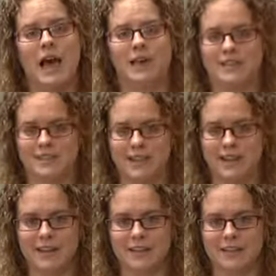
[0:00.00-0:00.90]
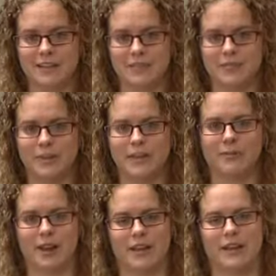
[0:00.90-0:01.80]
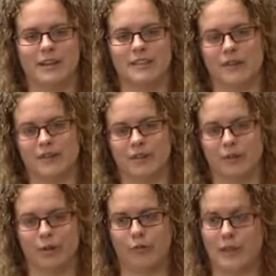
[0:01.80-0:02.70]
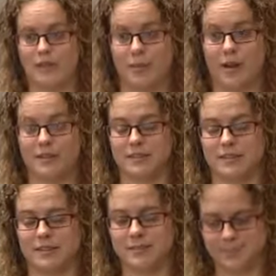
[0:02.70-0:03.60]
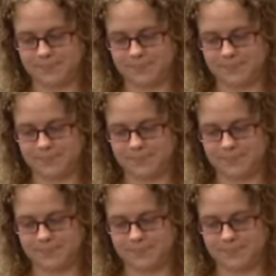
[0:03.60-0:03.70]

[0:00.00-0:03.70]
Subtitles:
understand and to really recognise how it's going to affect our practices.